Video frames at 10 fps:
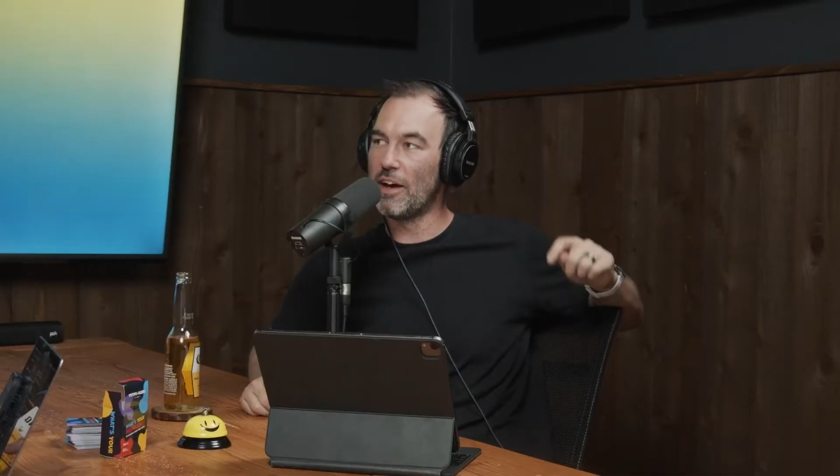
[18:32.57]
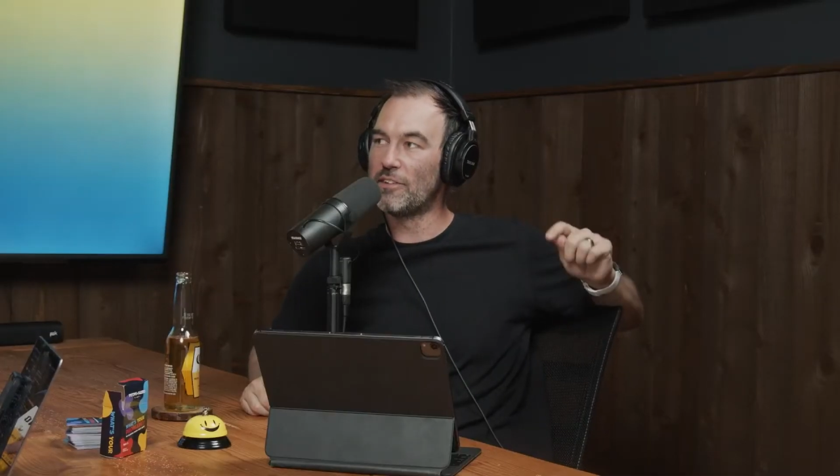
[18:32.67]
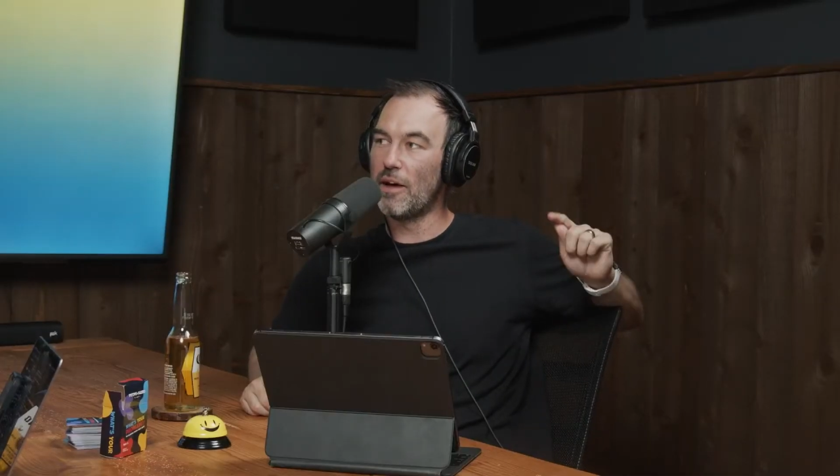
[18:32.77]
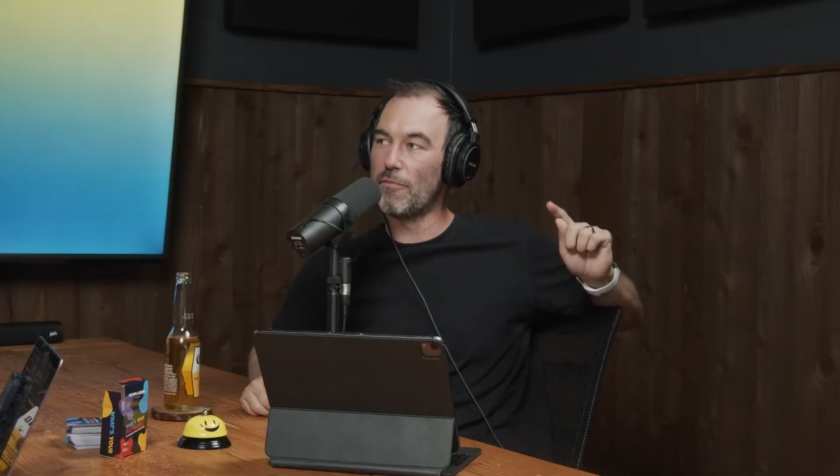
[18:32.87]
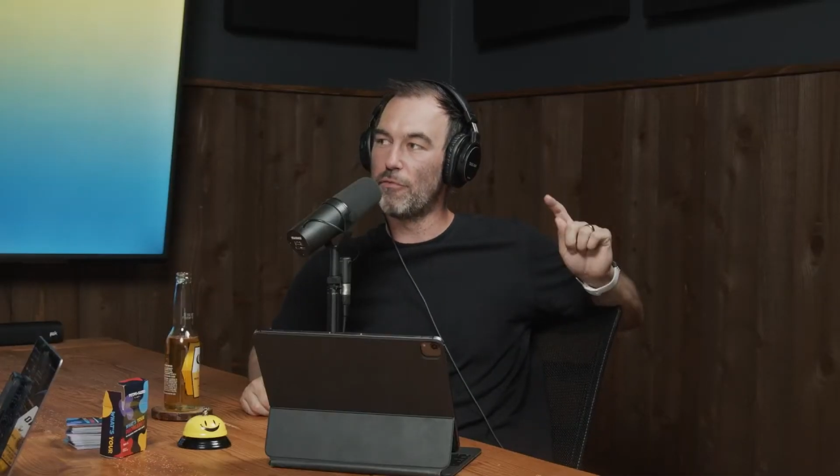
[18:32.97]

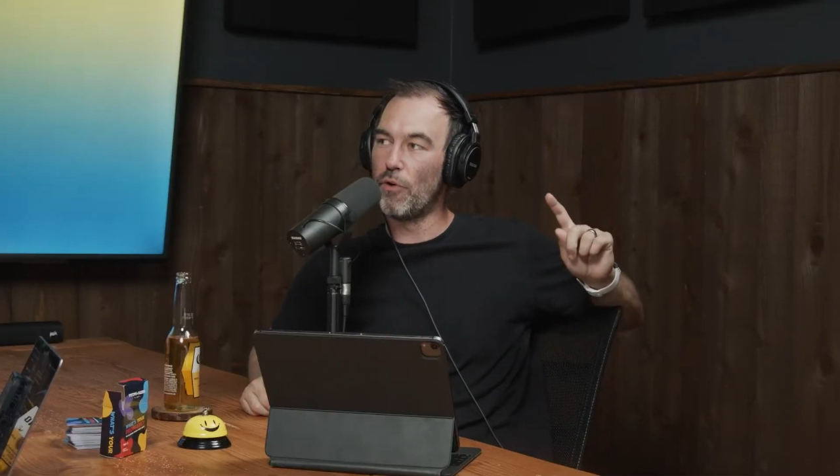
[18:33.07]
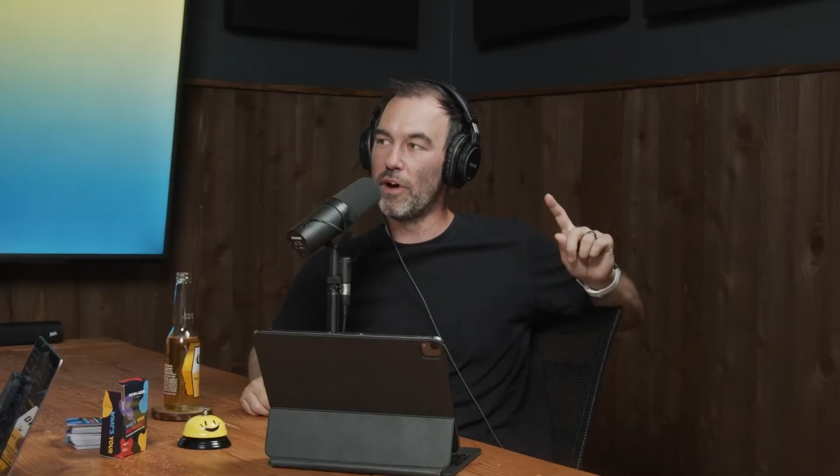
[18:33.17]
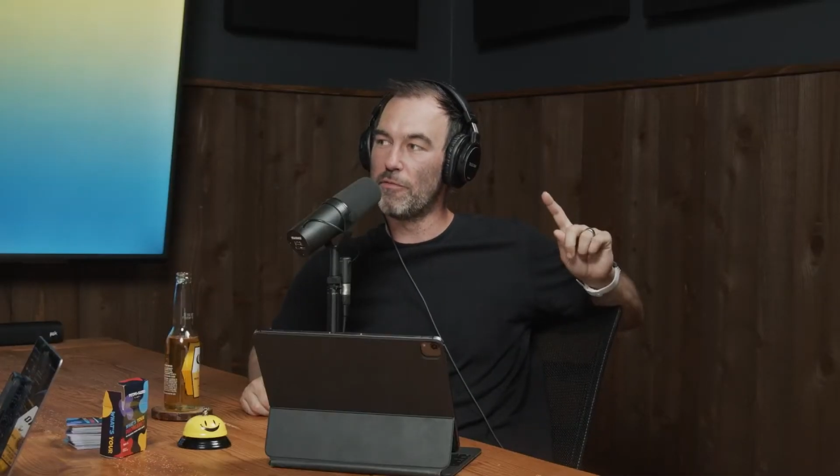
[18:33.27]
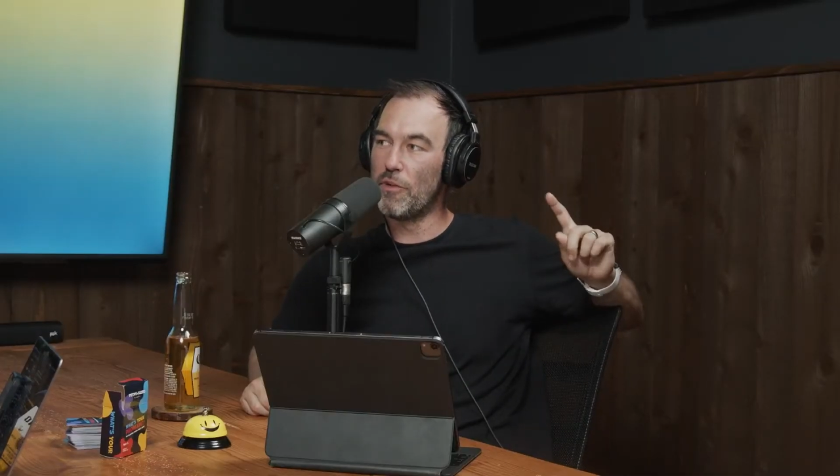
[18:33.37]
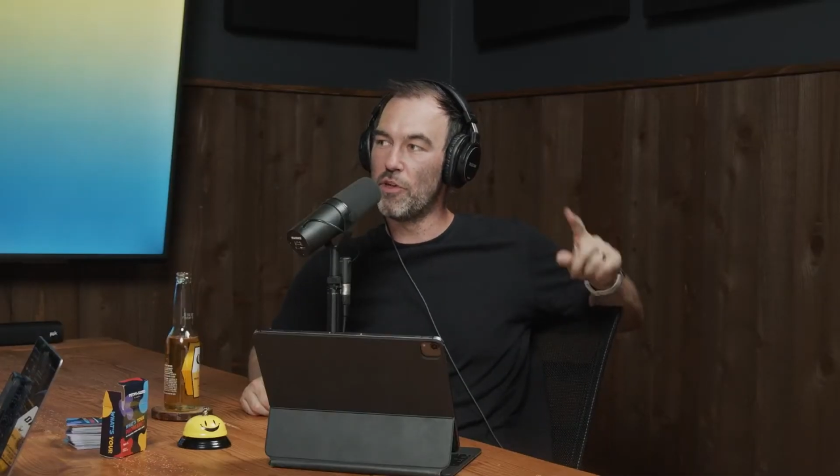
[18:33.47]
Except for
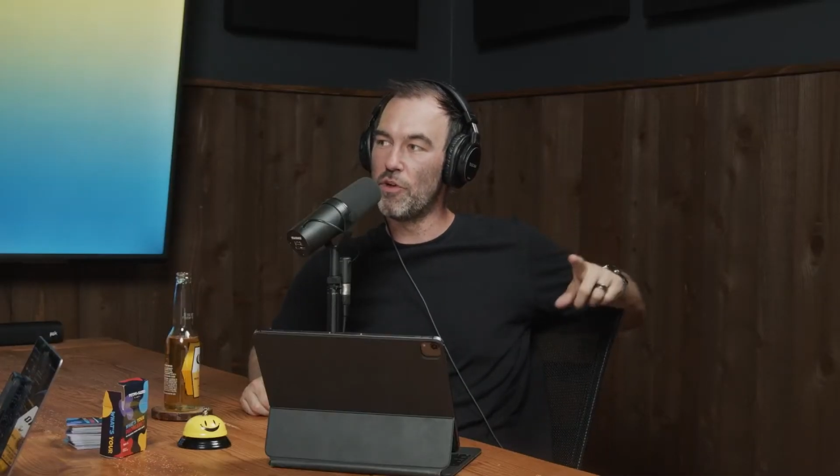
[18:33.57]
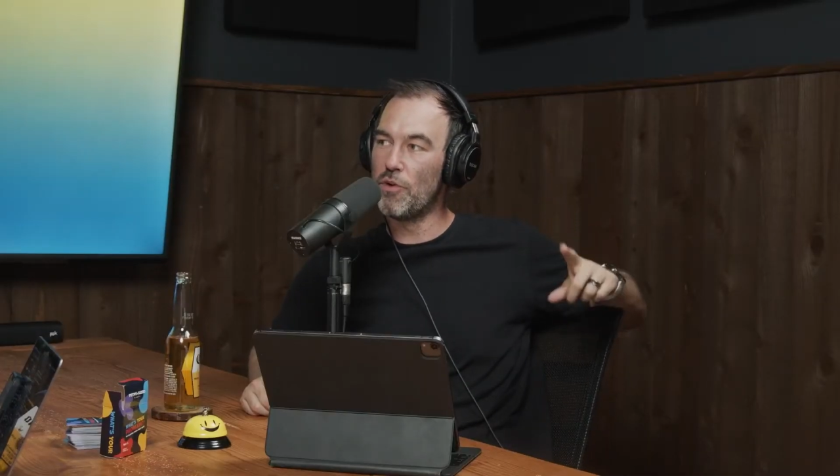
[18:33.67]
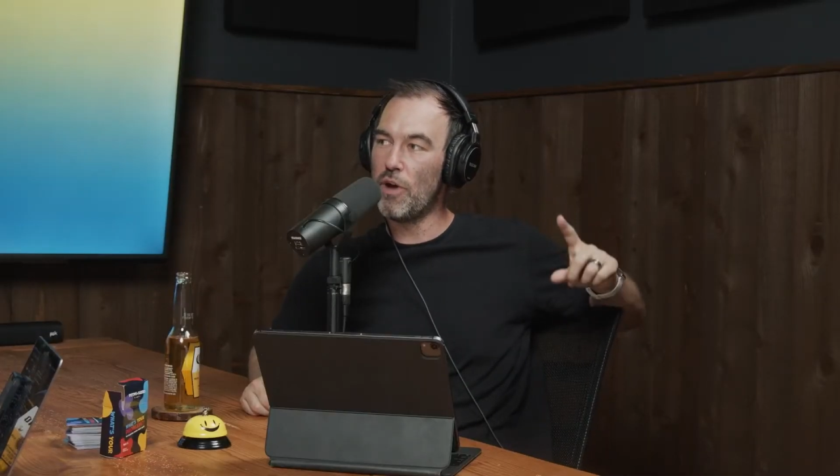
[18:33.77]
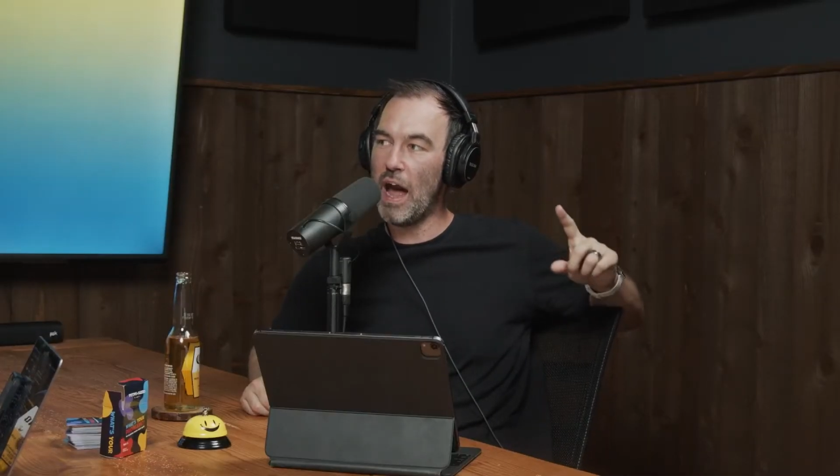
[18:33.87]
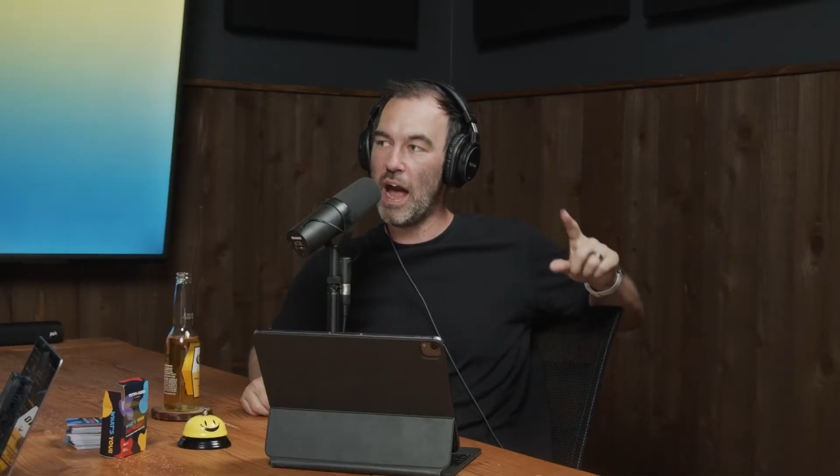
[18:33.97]
if
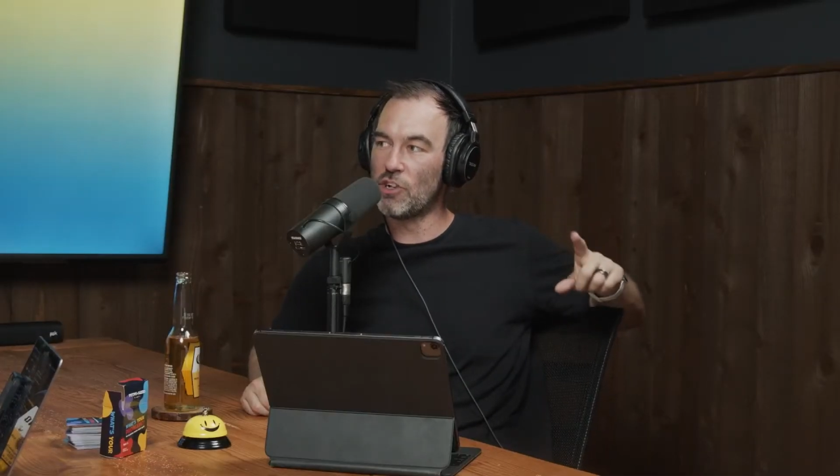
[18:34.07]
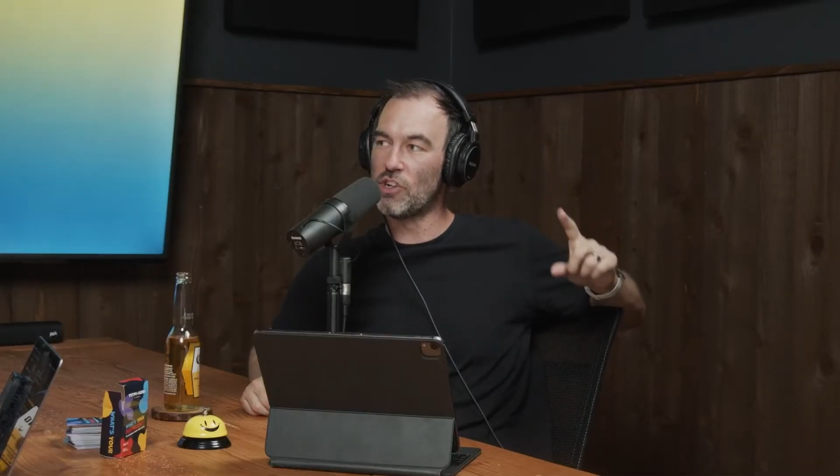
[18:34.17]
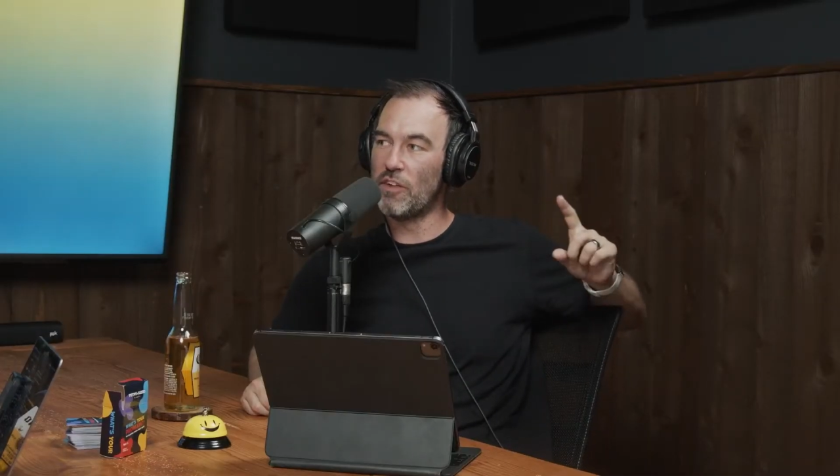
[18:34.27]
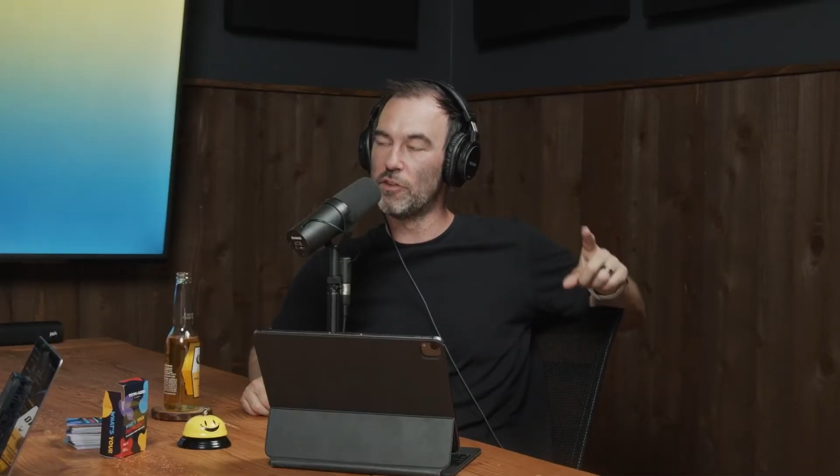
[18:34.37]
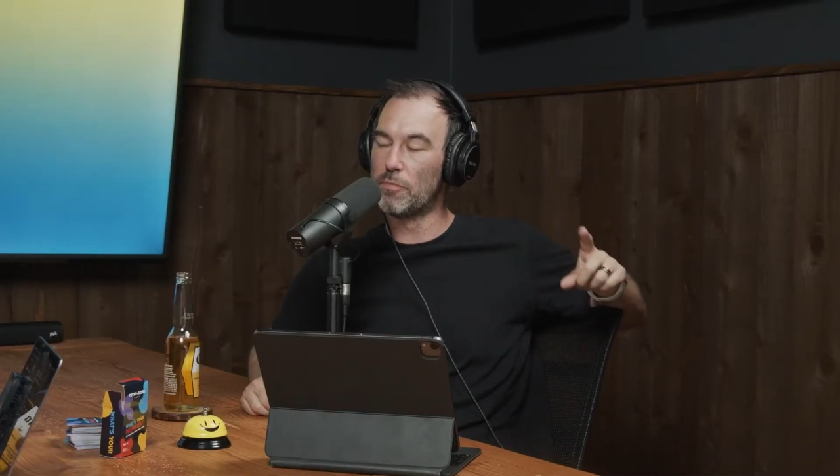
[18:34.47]
you actually
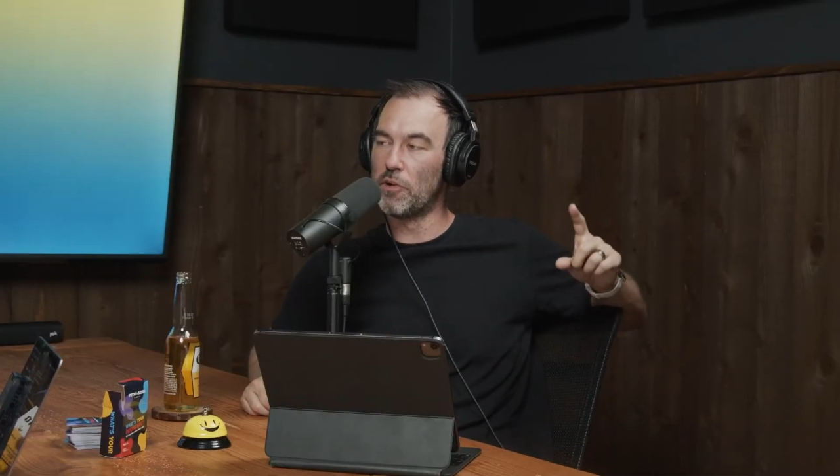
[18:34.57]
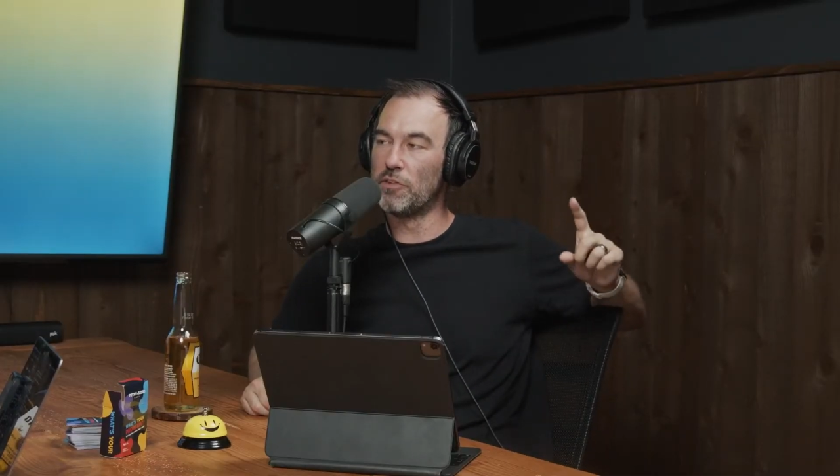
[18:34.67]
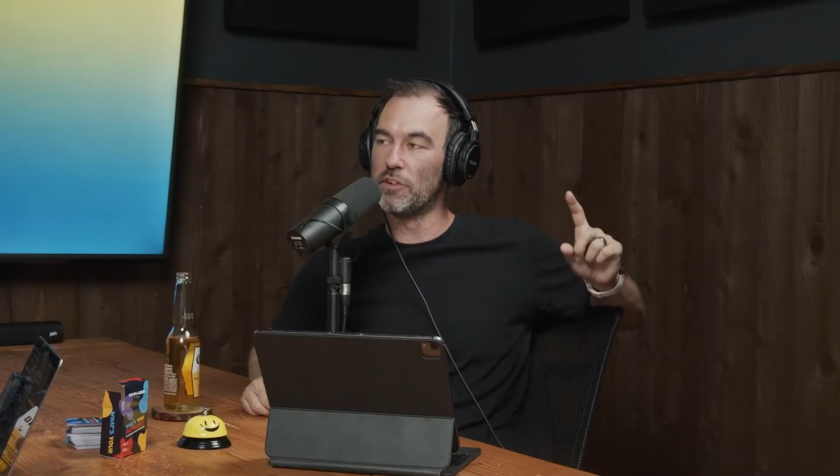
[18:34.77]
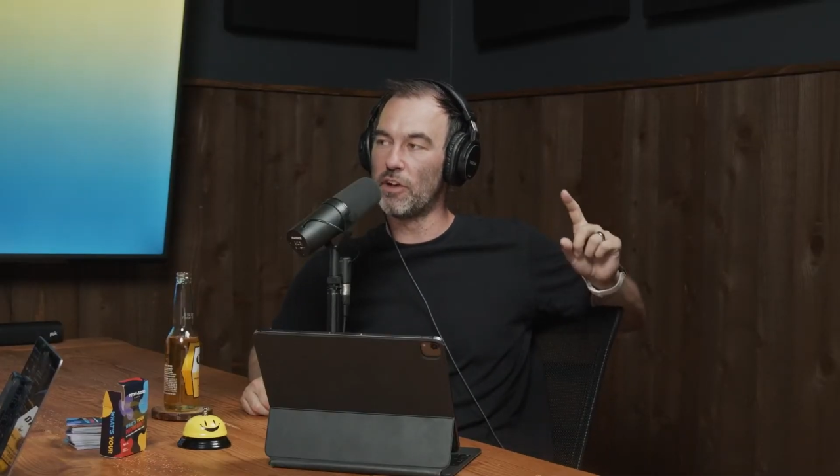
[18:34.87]
have this person